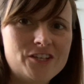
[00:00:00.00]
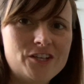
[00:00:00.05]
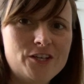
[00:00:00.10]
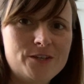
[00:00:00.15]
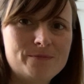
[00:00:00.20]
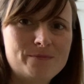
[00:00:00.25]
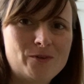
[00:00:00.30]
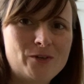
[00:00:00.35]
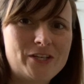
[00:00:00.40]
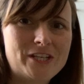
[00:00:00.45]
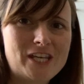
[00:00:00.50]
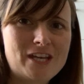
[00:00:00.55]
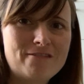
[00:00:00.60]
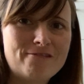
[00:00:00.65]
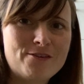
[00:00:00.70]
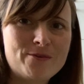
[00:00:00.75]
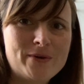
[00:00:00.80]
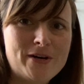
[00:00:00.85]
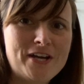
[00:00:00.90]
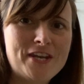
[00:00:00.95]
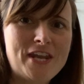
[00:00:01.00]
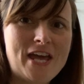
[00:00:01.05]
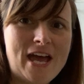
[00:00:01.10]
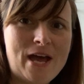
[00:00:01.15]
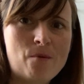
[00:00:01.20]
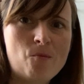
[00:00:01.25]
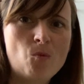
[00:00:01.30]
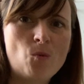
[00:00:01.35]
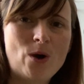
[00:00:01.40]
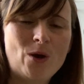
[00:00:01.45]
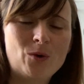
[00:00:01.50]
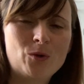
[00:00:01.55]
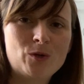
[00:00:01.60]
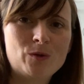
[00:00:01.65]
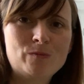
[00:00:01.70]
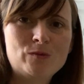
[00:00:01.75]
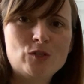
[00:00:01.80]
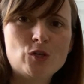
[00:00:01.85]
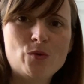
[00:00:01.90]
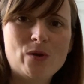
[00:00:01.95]
Good morning everyone and
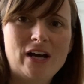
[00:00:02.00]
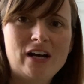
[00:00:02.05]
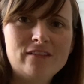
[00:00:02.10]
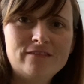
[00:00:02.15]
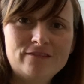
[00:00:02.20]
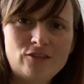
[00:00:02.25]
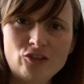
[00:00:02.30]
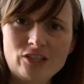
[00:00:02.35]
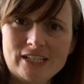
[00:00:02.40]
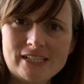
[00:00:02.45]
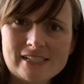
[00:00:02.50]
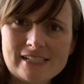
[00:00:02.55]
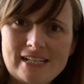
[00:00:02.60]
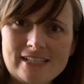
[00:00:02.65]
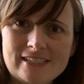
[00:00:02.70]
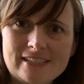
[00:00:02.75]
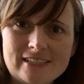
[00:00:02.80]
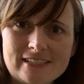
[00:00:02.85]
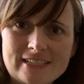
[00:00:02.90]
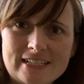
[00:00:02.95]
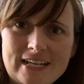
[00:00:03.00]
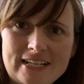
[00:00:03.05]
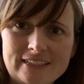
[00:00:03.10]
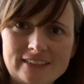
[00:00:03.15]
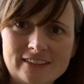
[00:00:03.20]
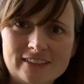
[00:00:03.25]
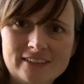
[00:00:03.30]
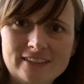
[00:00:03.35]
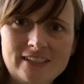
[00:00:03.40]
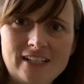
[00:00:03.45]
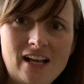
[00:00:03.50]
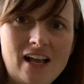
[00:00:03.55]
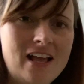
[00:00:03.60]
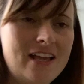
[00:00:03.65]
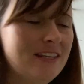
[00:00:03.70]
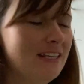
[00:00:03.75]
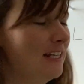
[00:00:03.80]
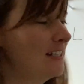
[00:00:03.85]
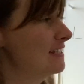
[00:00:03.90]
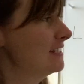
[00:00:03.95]
welcome to our phonics lesson today.
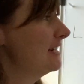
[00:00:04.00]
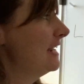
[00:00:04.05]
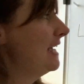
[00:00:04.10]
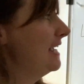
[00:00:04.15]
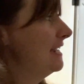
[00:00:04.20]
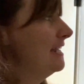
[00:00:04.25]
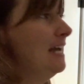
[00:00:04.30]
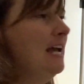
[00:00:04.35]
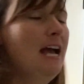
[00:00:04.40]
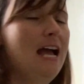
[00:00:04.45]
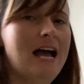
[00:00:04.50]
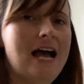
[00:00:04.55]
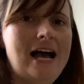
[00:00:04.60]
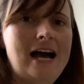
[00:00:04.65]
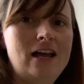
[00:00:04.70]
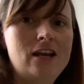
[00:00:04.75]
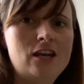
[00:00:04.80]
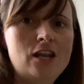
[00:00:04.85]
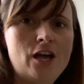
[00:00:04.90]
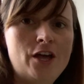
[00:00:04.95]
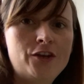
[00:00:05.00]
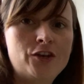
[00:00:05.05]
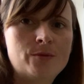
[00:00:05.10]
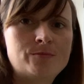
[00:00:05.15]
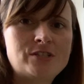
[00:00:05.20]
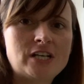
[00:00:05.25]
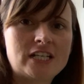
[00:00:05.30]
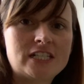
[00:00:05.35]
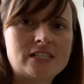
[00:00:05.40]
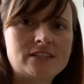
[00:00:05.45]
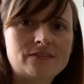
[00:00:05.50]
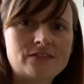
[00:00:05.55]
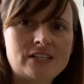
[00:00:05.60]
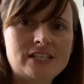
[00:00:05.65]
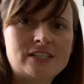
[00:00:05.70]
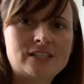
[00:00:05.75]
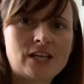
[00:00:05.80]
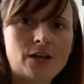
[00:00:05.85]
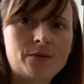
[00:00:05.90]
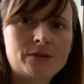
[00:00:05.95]
Now today our learning objective
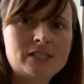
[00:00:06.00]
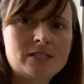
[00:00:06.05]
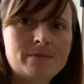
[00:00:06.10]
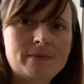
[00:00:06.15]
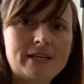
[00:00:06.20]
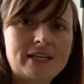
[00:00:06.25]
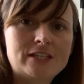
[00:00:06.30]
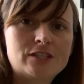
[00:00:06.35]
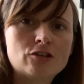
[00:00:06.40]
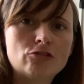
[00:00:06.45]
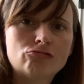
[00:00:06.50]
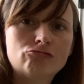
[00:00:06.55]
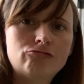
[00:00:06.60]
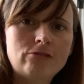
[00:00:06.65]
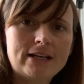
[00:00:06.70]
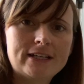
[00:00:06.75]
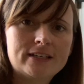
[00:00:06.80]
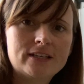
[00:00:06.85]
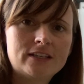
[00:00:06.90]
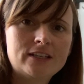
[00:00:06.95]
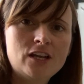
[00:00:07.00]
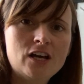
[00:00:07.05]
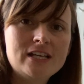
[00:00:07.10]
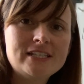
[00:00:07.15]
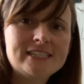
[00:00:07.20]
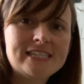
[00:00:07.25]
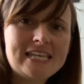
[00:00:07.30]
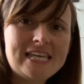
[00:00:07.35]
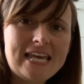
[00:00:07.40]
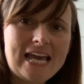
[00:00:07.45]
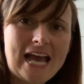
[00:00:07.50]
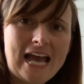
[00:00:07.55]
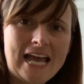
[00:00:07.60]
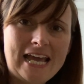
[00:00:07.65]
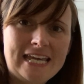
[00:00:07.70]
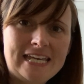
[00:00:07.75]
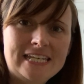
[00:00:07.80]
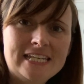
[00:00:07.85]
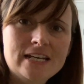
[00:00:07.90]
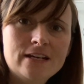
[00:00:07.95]
is going to be to recognise the
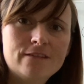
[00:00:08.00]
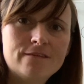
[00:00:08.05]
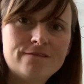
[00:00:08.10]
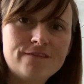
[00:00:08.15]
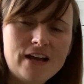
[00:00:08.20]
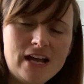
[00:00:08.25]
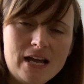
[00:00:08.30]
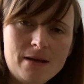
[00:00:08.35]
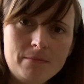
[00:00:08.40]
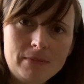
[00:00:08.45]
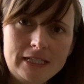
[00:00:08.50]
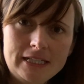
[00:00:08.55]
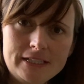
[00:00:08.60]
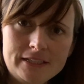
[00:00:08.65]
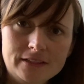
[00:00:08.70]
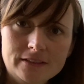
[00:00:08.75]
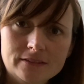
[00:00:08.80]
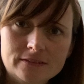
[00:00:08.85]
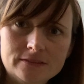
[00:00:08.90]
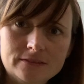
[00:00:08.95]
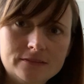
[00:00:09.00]
A family.